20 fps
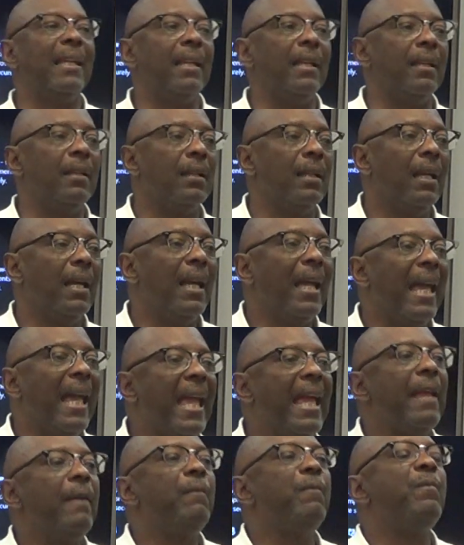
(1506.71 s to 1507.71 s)
it
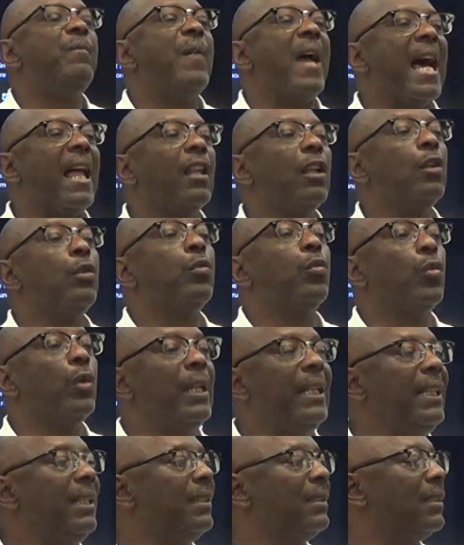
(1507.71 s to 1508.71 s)
a valid
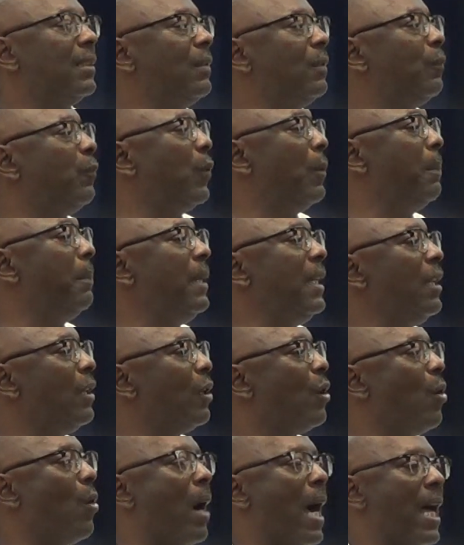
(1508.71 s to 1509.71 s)
reason for me to
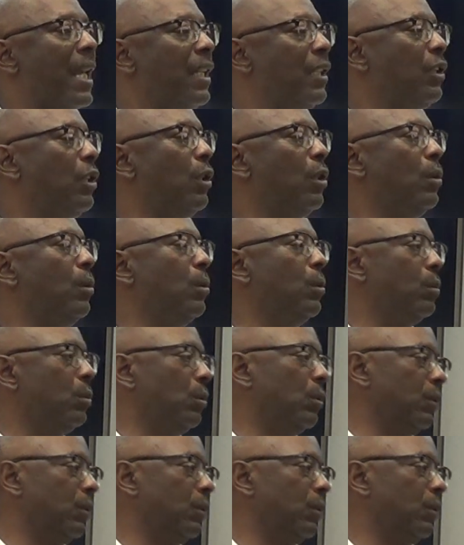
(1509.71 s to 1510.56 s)
go out and use.